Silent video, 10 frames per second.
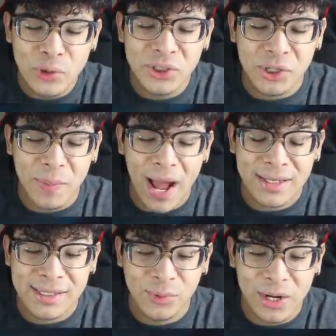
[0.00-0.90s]
booster
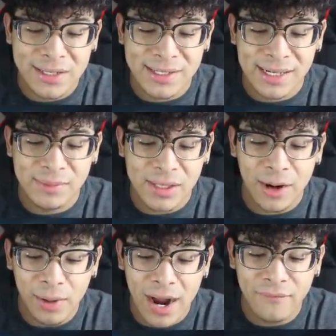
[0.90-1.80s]
packs is what it seems
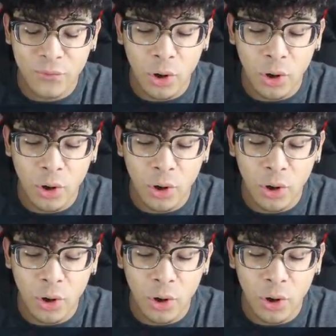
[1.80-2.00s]
like. We got